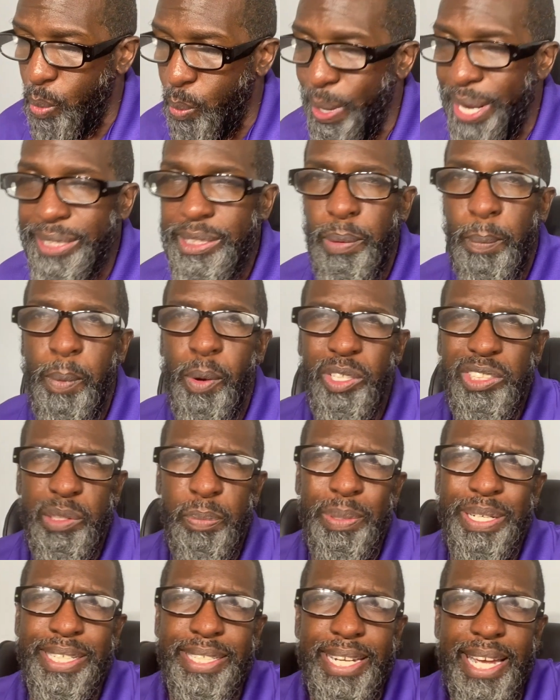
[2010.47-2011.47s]
we're supposed to
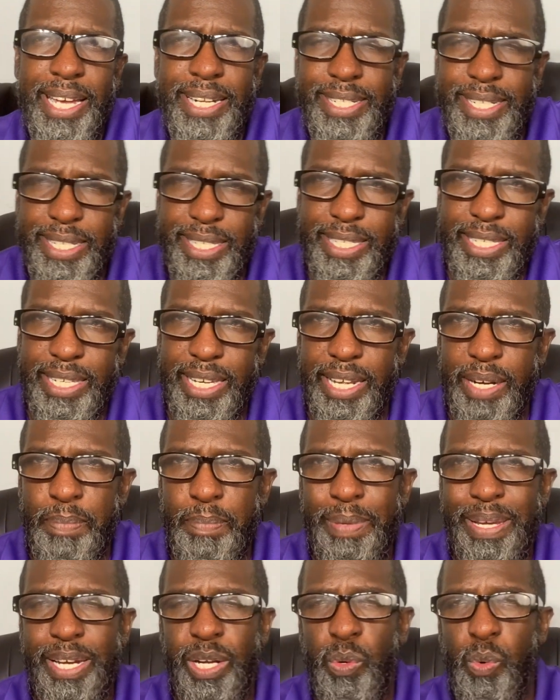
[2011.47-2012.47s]
be dead to sin,
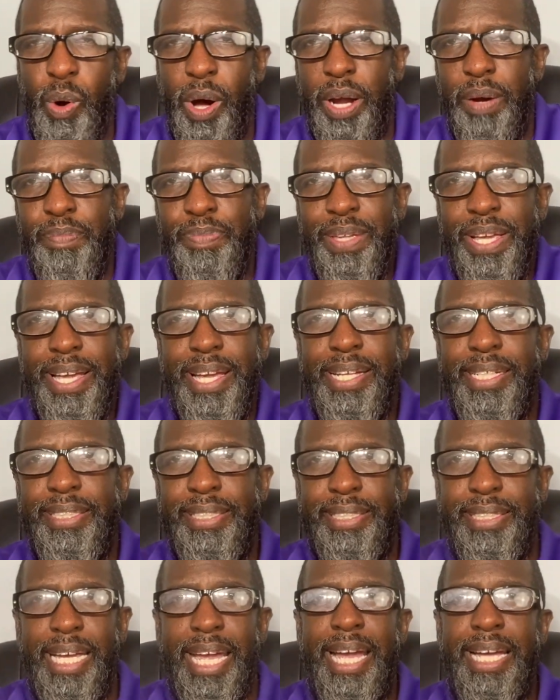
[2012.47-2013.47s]
meaning what?
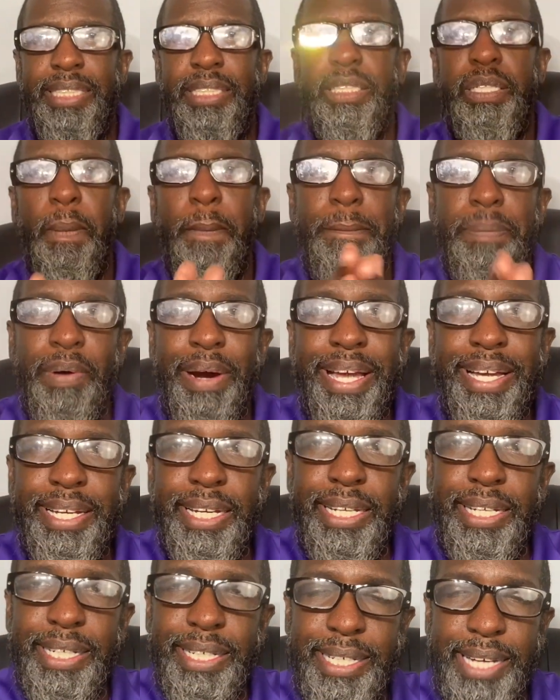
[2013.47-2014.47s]
Dead to
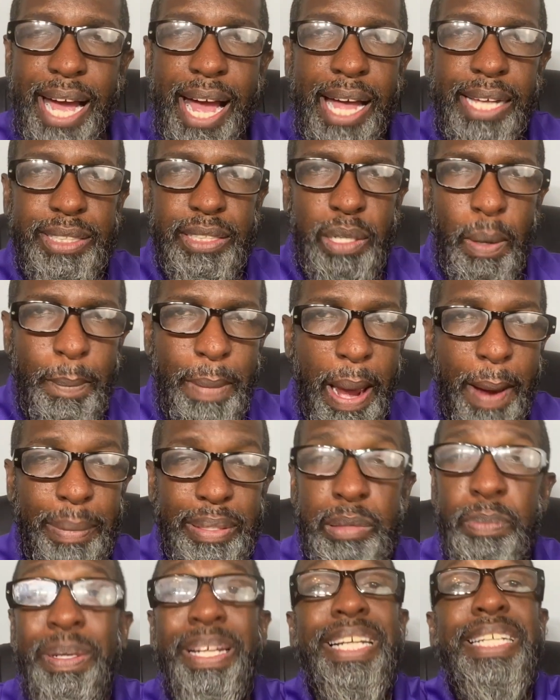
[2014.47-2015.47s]
breaking God's
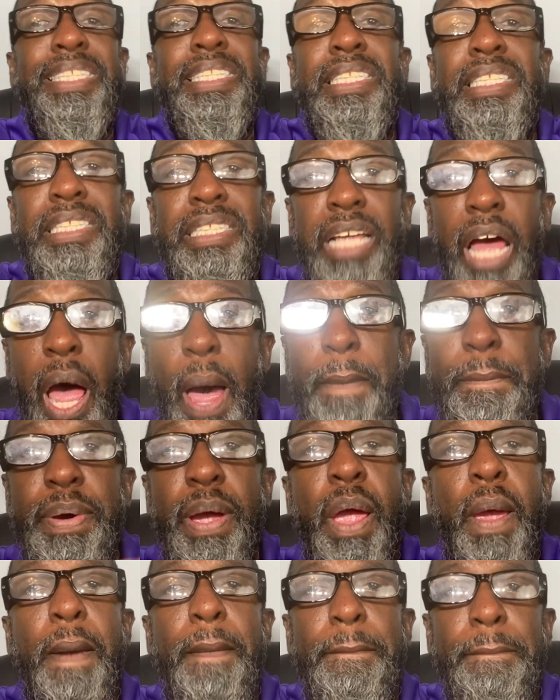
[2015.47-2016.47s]
commandments, meaning stop
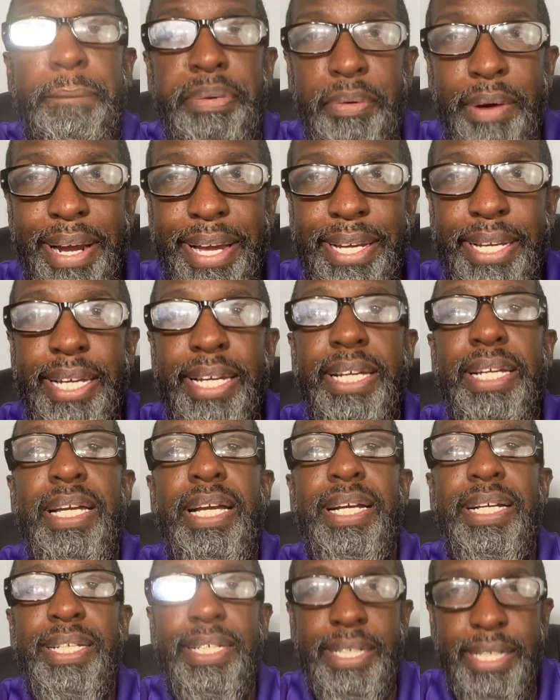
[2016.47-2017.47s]
breaking
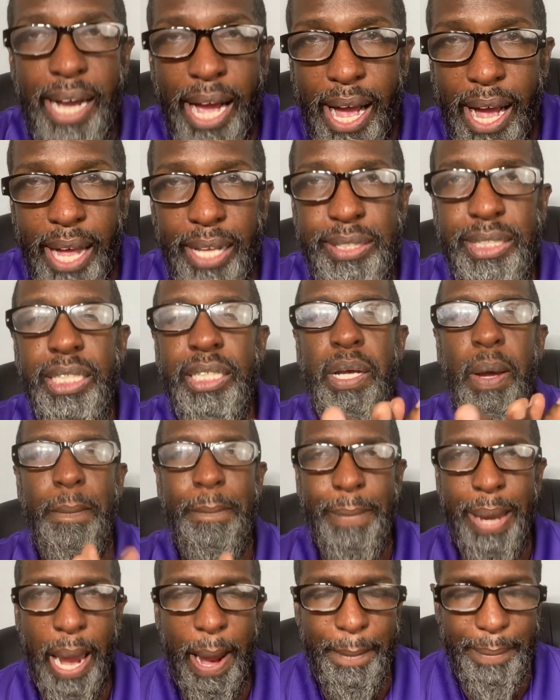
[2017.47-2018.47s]
God's
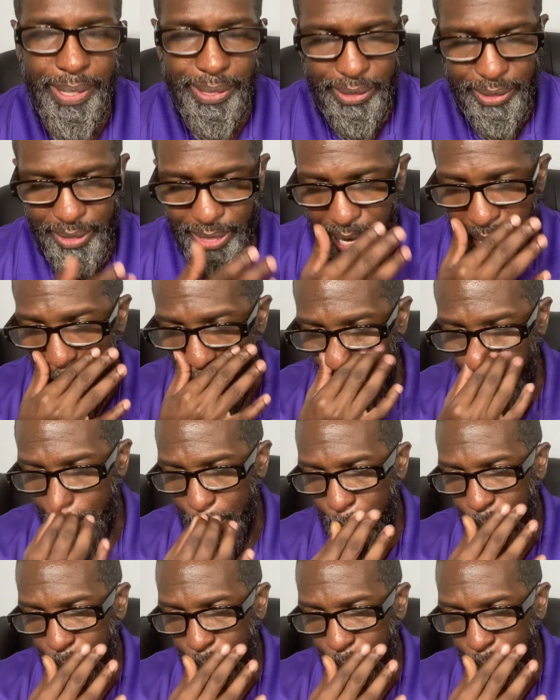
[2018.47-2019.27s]
commandments. Now,